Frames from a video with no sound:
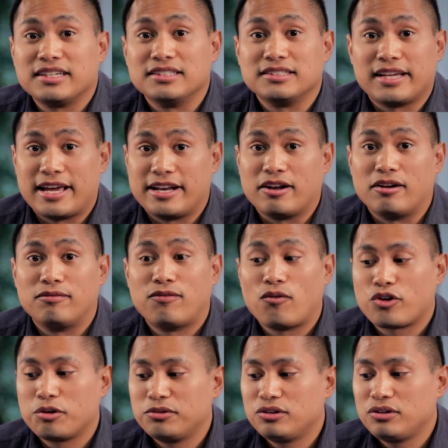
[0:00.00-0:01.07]
is an
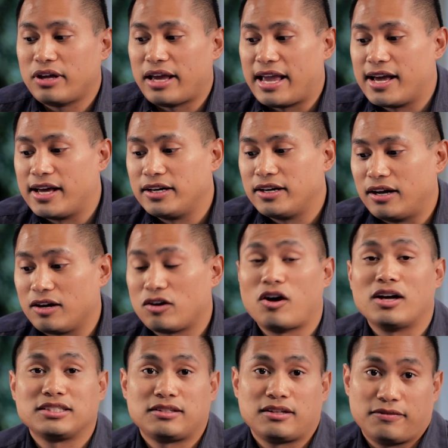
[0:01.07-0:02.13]
affordable and a
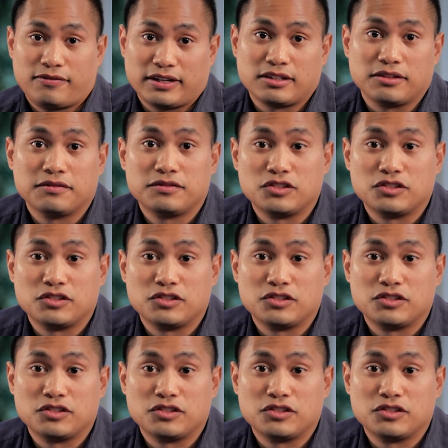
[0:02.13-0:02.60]
cost-effective